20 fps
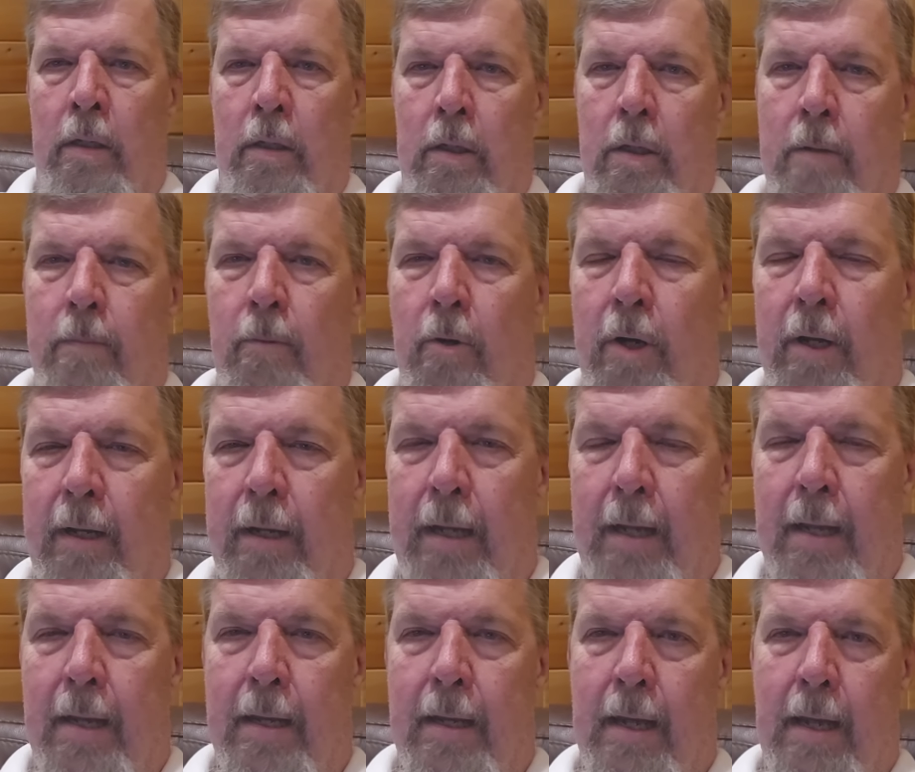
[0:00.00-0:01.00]
Good morning,
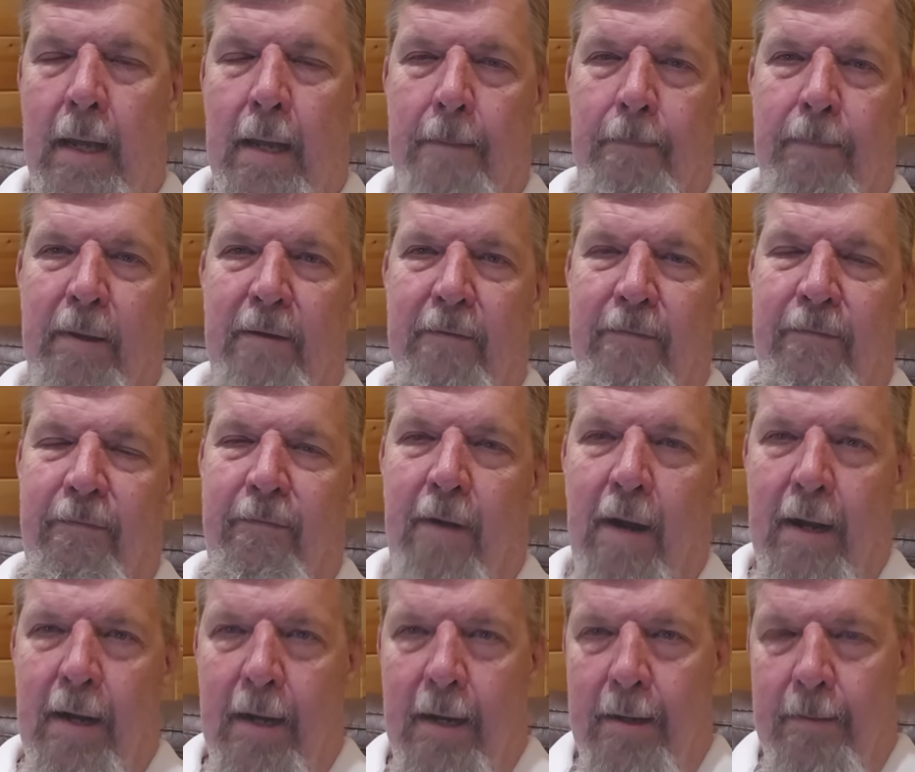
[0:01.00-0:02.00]
gang. Happy
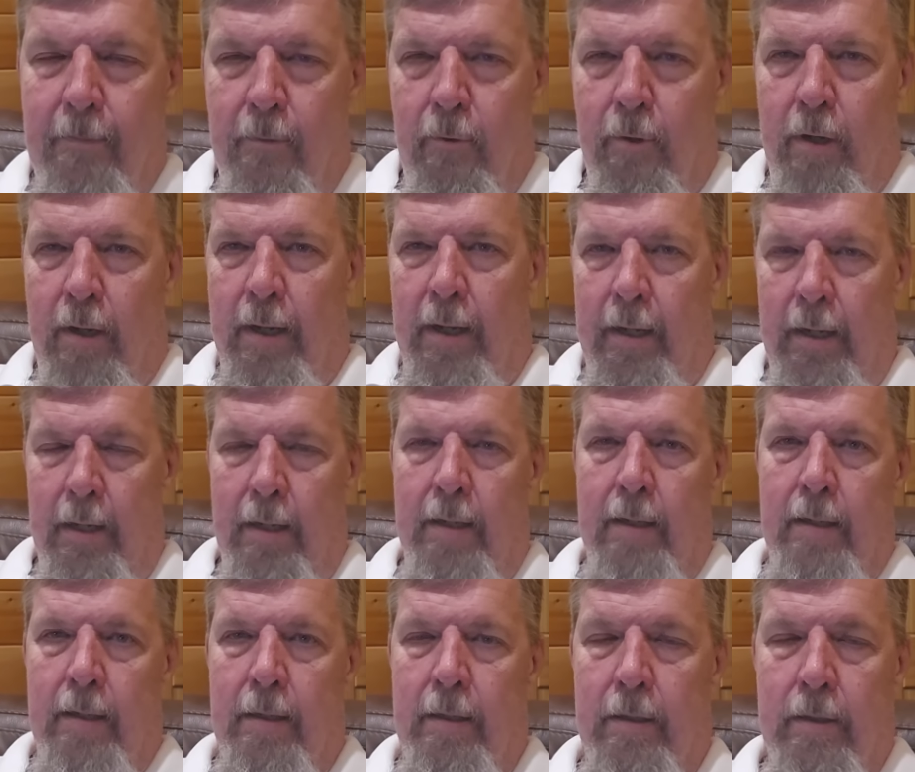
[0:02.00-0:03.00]
Friday morning.
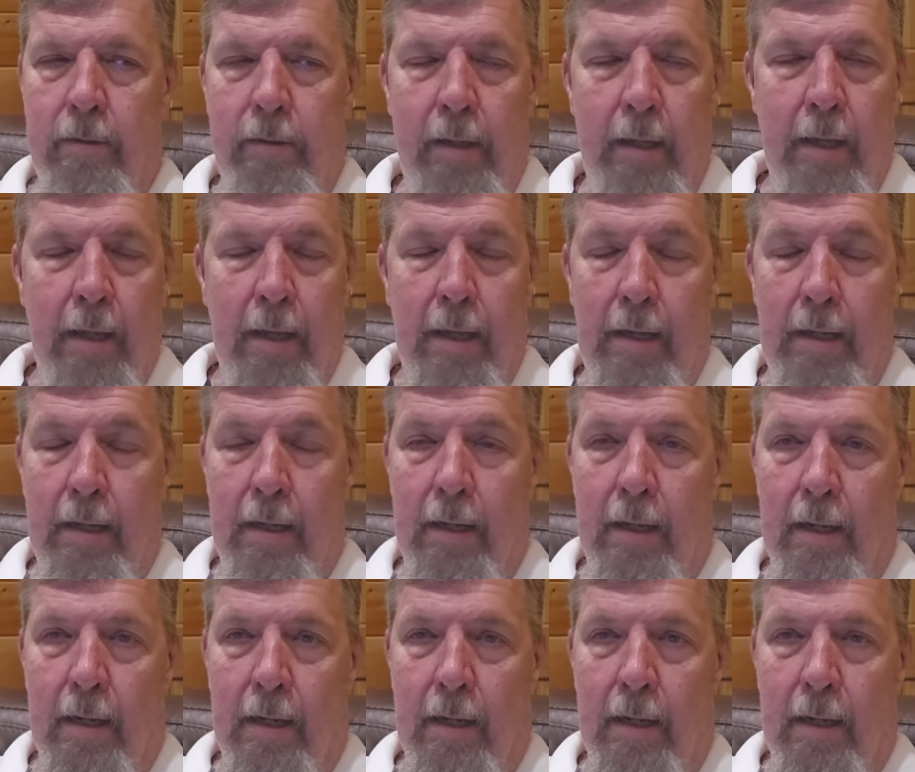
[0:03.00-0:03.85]
Okay,